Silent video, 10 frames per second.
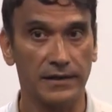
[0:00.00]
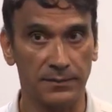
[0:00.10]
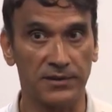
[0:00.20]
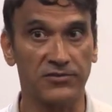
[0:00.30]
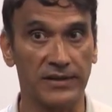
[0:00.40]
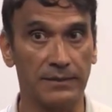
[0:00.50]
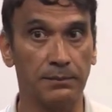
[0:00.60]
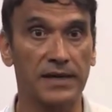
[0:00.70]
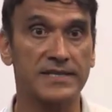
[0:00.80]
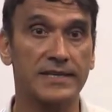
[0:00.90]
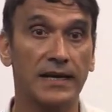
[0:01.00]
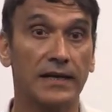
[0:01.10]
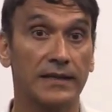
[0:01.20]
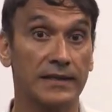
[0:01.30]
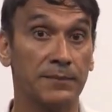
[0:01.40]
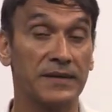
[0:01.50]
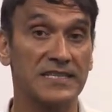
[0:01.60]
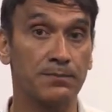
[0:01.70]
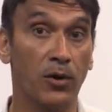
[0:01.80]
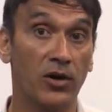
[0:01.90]
Number three, baksa, that
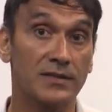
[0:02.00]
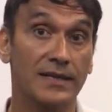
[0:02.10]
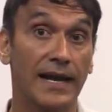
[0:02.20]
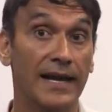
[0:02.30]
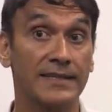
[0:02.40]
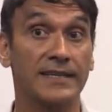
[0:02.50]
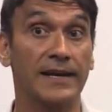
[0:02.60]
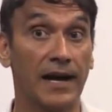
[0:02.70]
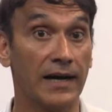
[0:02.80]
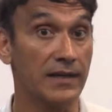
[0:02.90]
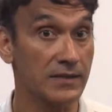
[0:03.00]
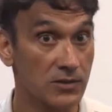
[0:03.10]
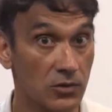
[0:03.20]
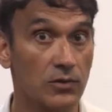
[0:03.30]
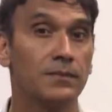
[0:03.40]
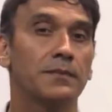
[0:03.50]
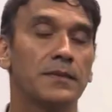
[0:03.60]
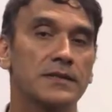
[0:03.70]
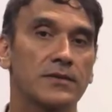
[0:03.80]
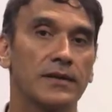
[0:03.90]
means box, ends in A, so
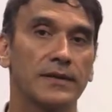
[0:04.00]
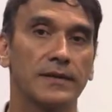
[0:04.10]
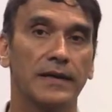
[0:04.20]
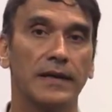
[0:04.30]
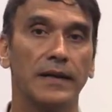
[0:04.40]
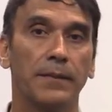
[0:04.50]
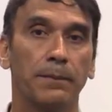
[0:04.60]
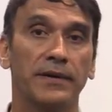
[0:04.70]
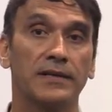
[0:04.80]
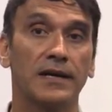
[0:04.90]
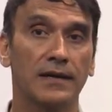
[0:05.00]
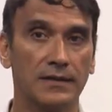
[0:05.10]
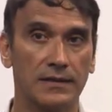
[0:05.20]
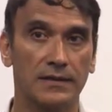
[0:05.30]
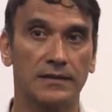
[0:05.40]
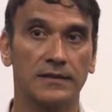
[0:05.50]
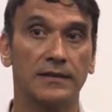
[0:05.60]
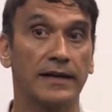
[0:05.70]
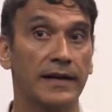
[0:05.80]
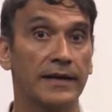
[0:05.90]
masculine. Parda,
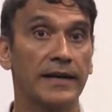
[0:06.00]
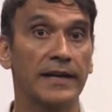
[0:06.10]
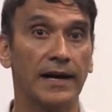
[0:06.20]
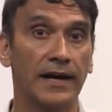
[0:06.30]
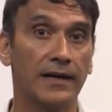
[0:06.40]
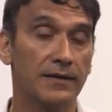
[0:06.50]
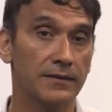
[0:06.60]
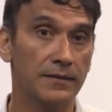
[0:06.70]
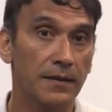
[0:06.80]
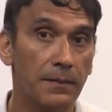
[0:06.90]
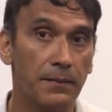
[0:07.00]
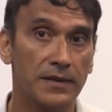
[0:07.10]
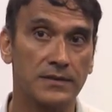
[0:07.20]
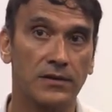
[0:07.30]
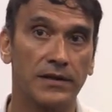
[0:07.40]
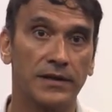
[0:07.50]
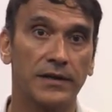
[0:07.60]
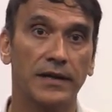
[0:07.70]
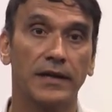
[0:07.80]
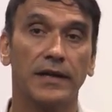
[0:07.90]
curtain, ending in A, masculine.
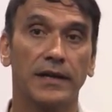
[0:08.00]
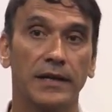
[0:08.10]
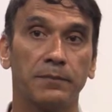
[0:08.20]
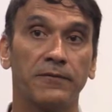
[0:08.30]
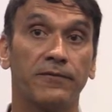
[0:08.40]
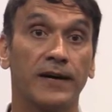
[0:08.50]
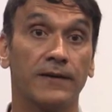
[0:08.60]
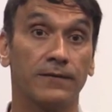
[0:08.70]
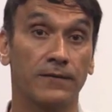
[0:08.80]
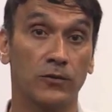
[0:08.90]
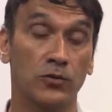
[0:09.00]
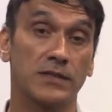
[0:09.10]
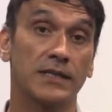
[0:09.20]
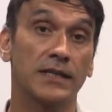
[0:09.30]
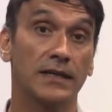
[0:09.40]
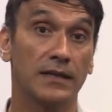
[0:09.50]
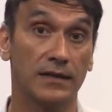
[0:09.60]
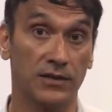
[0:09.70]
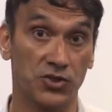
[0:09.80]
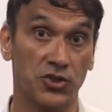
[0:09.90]
Number five, kursi,
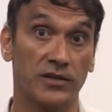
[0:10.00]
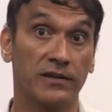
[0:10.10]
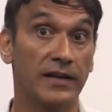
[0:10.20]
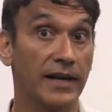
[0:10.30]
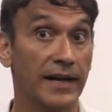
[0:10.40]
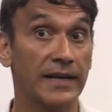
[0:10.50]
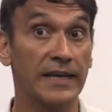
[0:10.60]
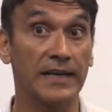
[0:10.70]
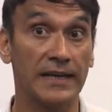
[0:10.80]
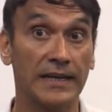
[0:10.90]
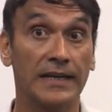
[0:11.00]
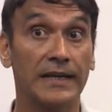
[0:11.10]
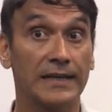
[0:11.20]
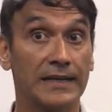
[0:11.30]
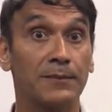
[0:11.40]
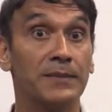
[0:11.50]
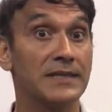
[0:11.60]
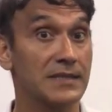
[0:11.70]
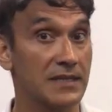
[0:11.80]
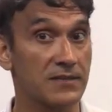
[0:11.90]
a chair, ending in E, that
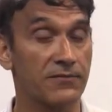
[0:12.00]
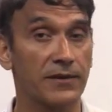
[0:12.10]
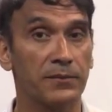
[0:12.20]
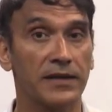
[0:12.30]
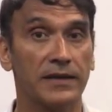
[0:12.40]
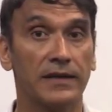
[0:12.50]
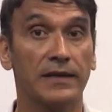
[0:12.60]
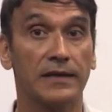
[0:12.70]
means it's feminine.